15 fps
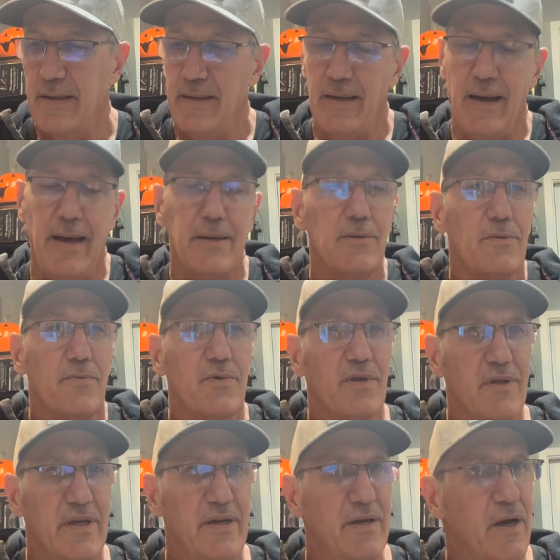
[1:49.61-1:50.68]
I don't
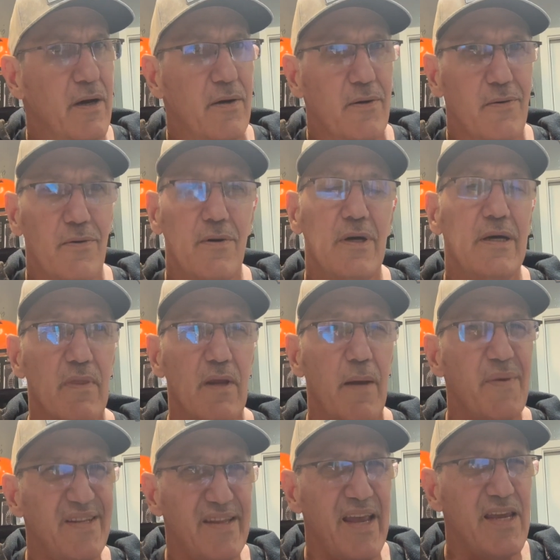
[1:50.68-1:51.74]
really know. I
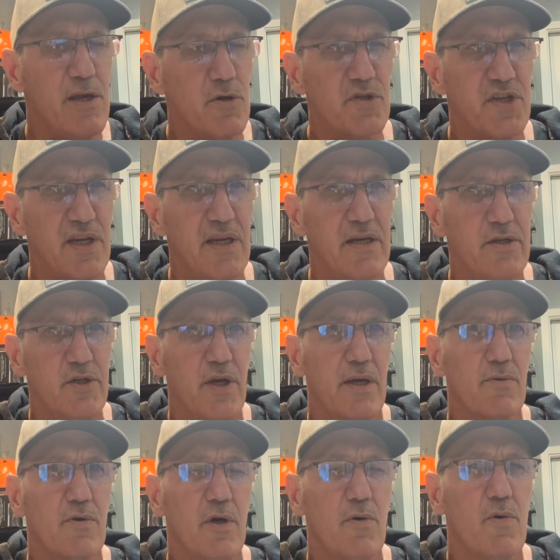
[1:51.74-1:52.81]
mean, they used to eat a jig
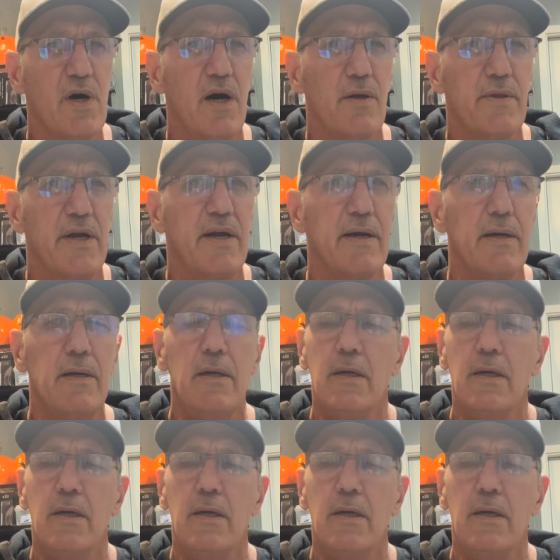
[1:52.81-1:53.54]
real well there.